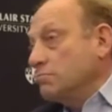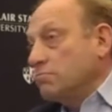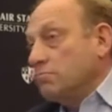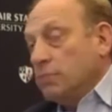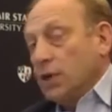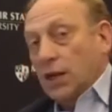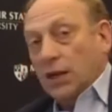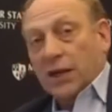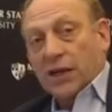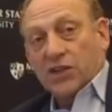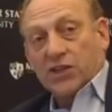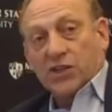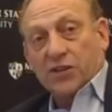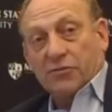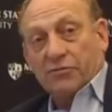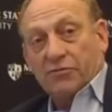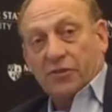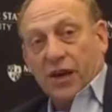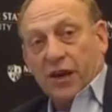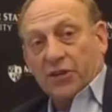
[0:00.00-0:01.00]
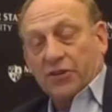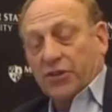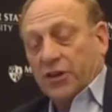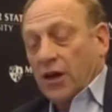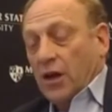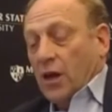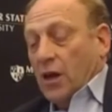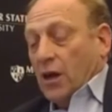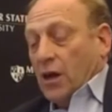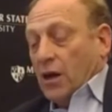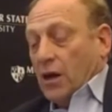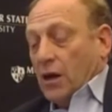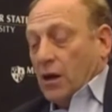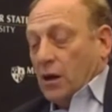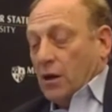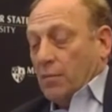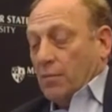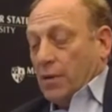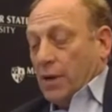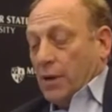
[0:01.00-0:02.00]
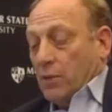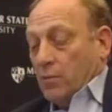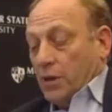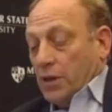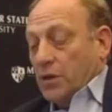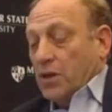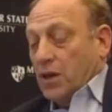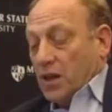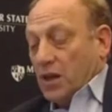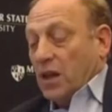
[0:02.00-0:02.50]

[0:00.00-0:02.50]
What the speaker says: election effect. And we think